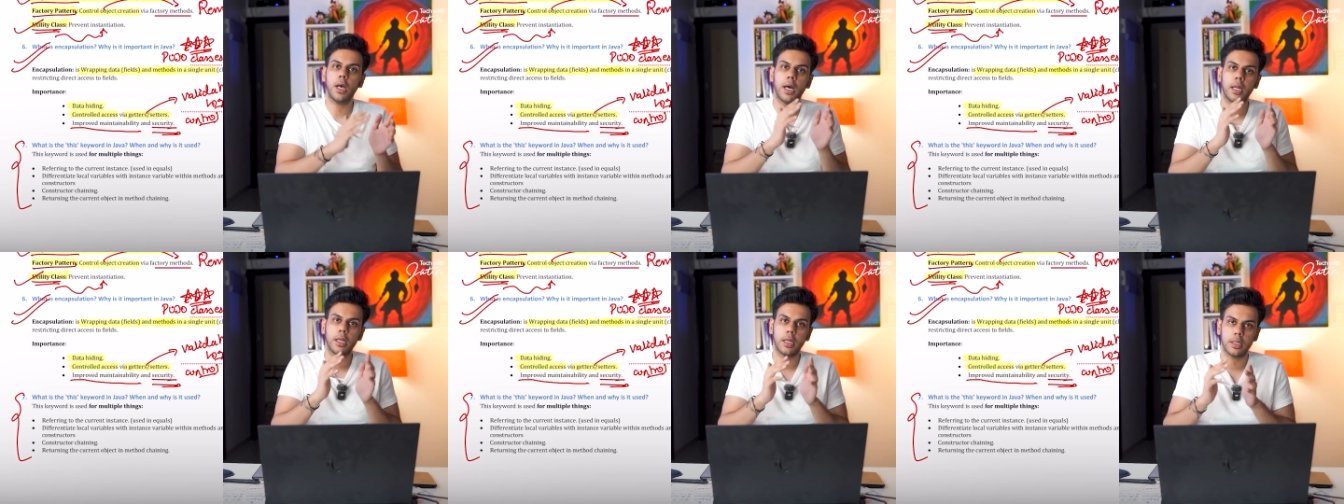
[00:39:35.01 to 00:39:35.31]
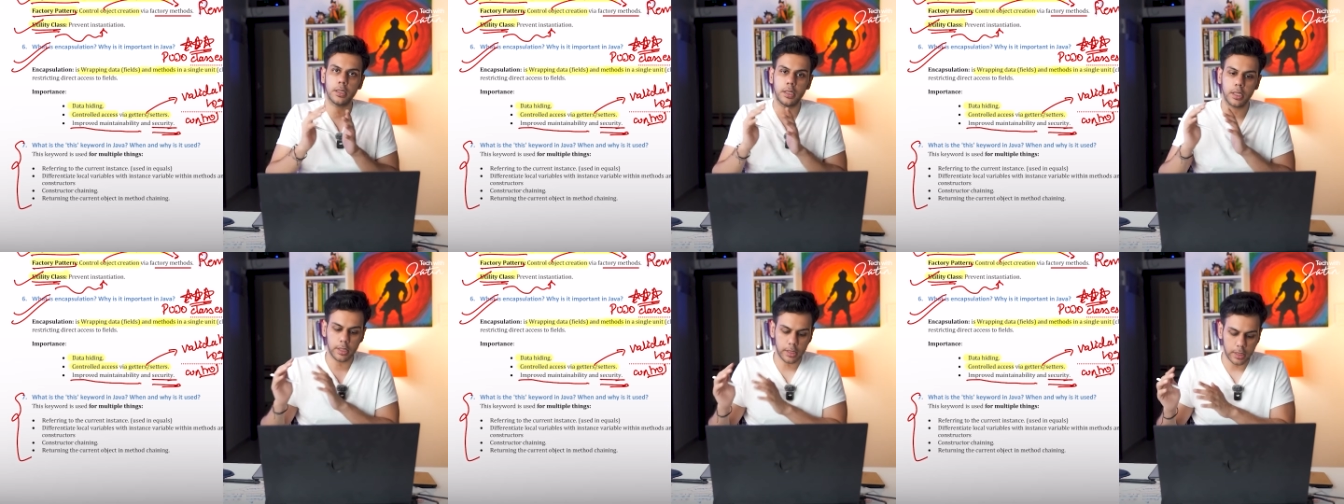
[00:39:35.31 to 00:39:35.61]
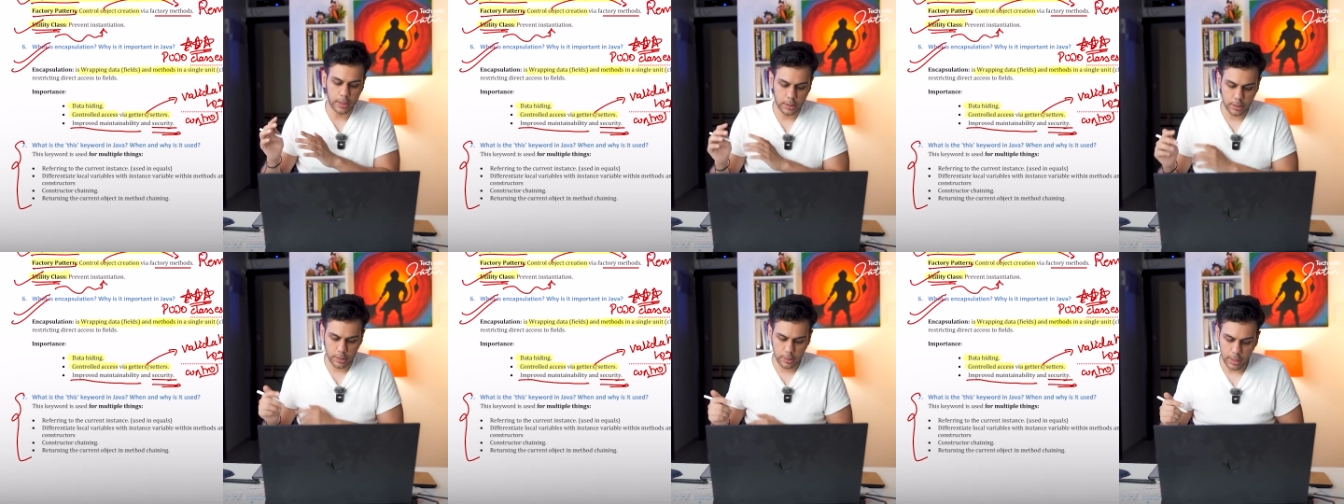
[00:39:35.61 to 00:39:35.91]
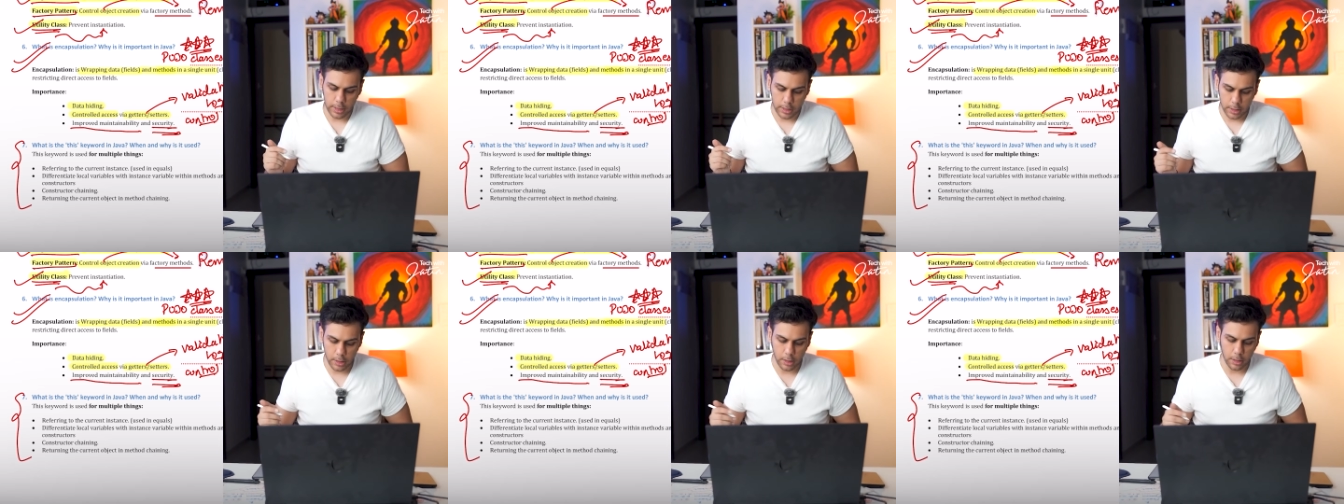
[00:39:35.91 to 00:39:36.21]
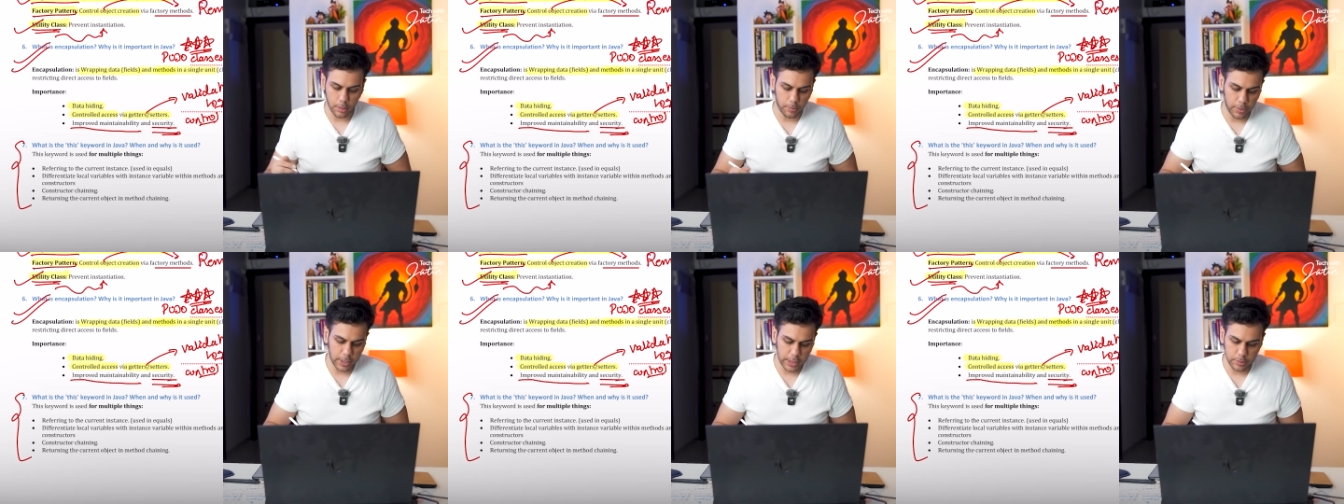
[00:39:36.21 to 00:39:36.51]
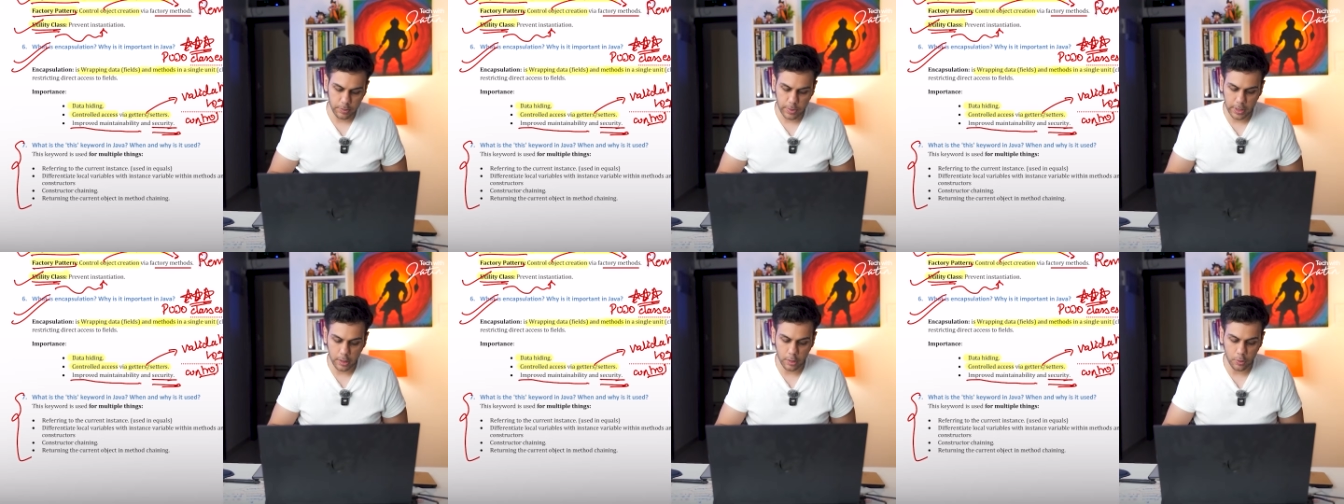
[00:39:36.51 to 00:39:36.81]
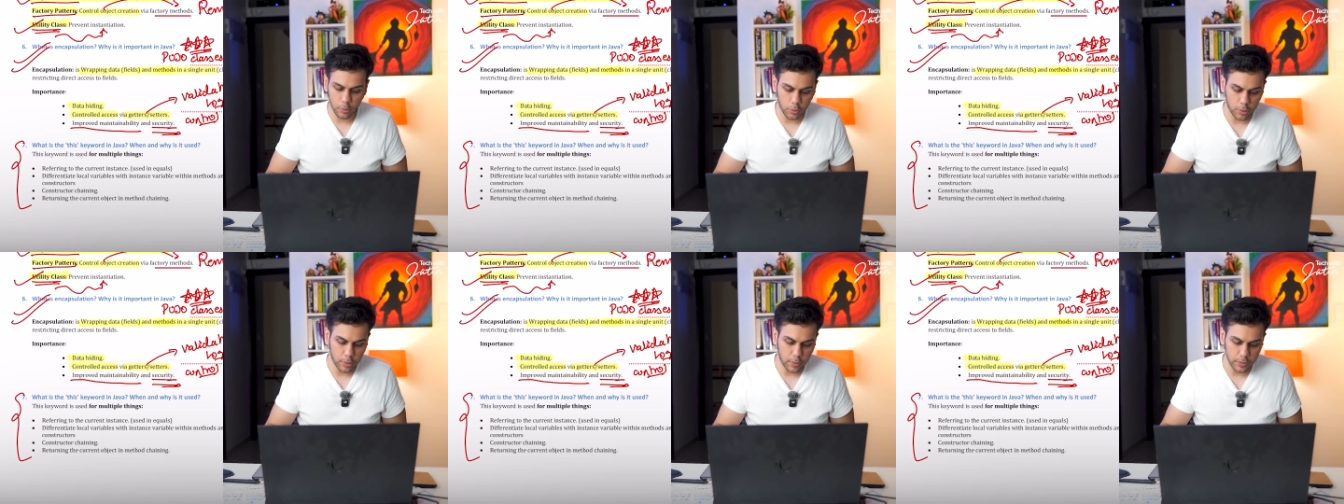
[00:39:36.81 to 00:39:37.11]
another constructor. Please make a
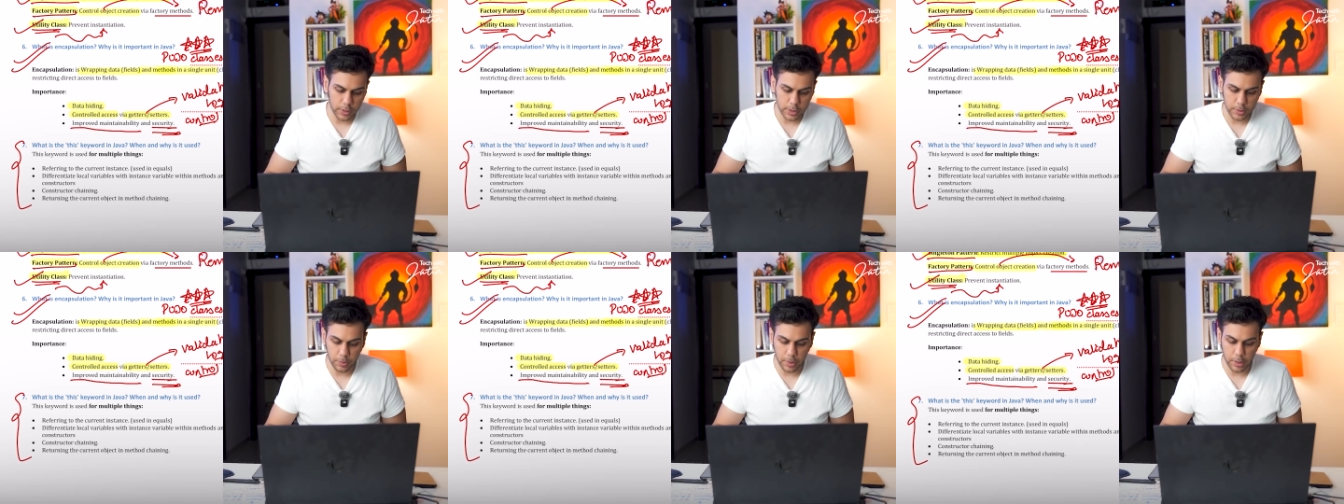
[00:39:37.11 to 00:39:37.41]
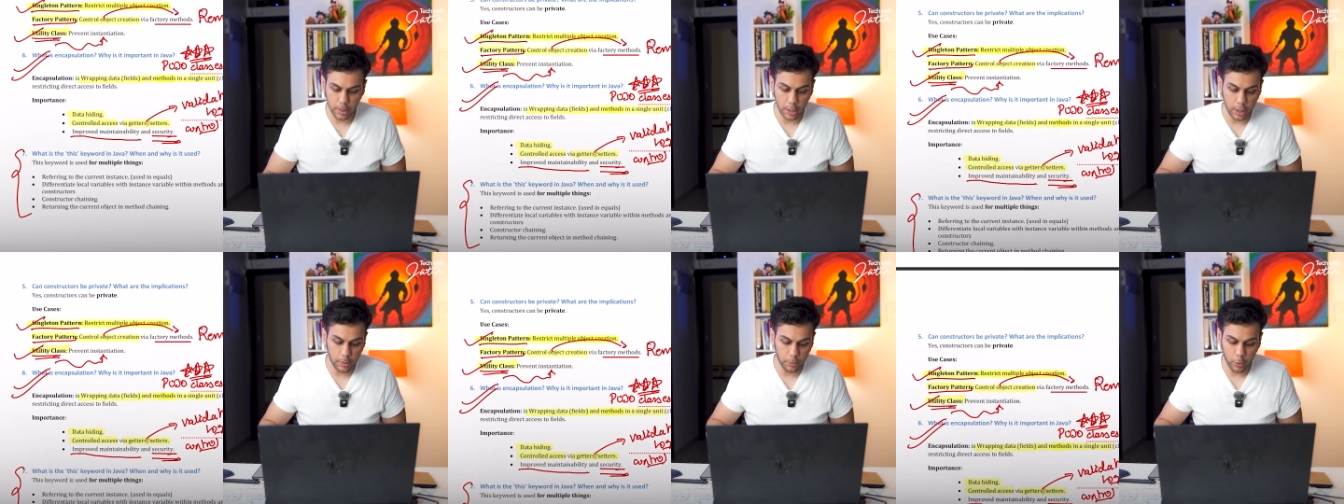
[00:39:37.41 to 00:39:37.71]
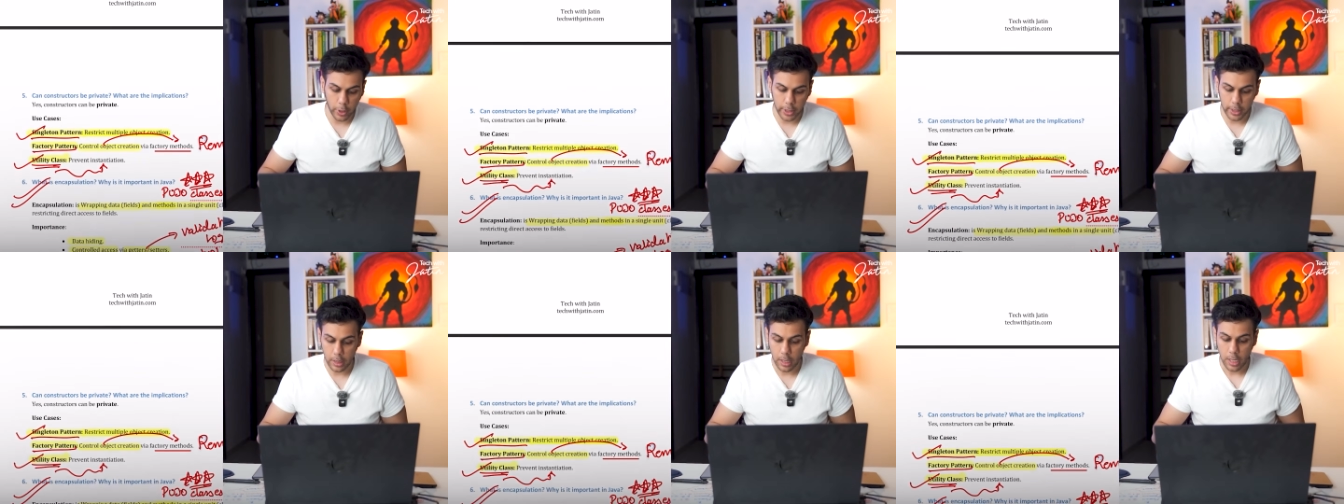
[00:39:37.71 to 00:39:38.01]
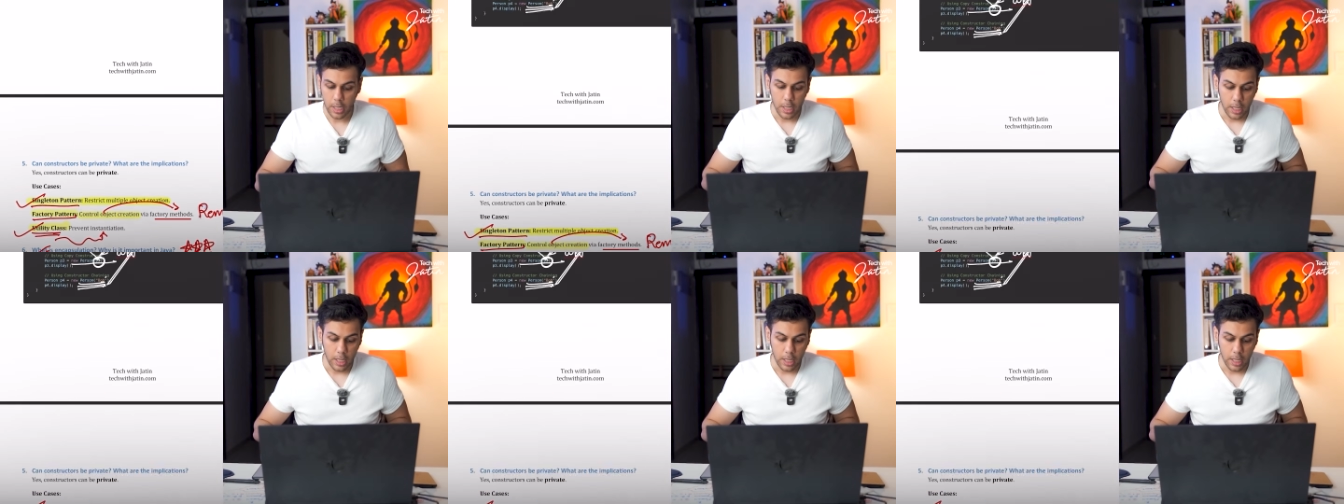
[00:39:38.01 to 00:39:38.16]
note of this particular point.